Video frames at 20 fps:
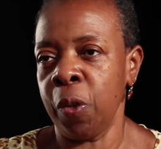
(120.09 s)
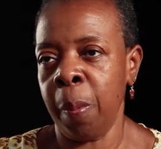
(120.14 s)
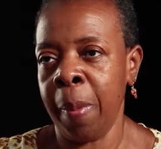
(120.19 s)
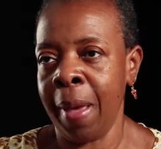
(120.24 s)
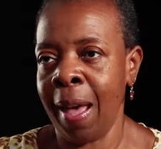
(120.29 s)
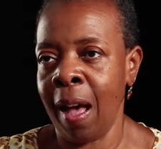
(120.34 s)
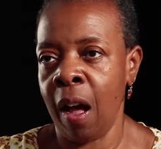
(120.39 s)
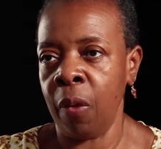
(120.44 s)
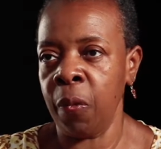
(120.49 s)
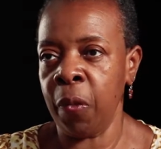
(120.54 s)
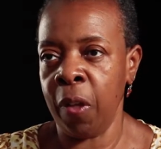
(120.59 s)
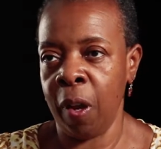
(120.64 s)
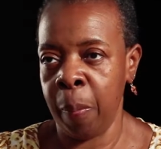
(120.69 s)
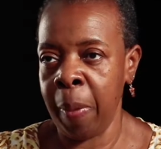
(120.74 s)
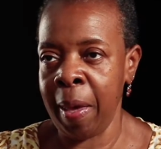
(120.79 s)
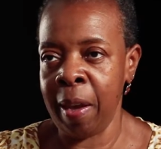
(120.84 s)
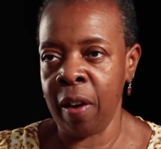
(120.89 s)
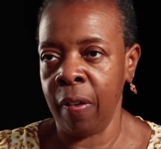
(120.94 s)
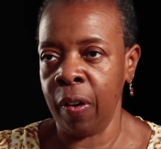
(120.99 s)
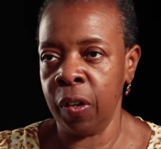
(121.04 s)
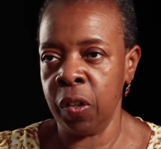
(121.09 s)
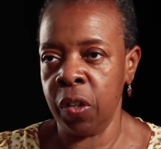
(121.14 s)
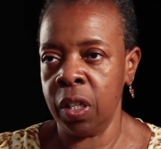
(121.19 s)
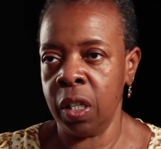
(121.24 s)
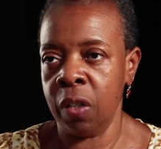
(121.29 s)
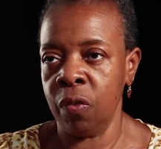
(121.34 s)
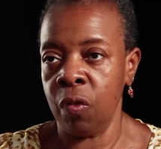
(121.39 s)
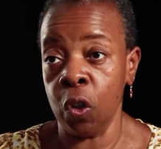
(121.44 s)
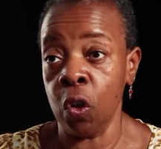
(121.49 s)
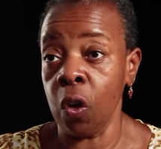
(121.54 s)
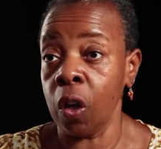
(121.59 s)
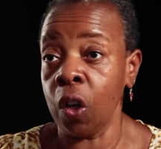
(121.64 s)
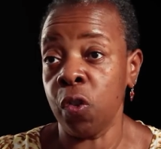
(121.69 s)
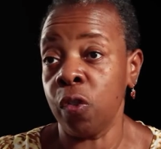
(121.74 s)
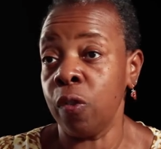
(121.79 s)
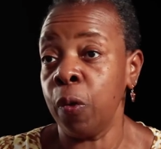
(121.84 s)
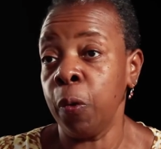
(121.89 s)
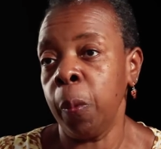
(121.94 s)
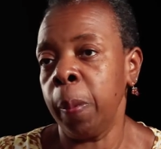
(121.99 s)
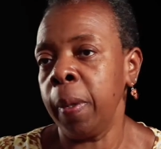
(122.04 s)
about their parenting, regardless
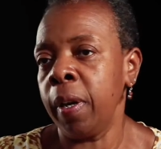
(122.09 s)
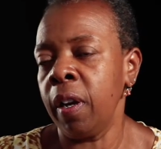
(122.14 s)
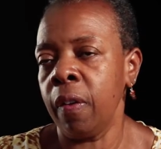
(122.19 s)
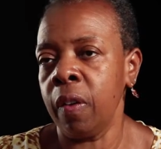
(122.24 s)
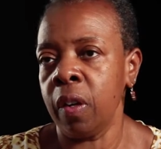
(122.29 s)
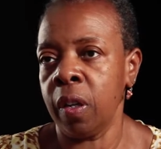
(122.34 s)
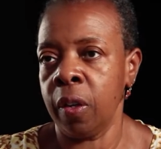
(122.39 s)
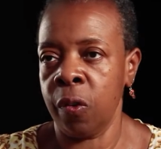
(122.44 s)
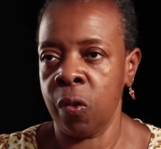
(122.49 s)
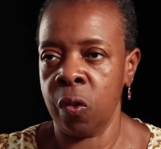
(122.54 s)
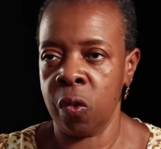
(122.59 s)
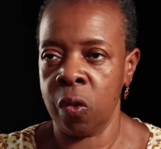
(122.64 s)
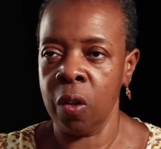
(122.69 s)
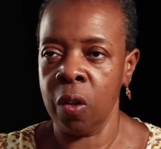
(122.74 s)
of who the parent is.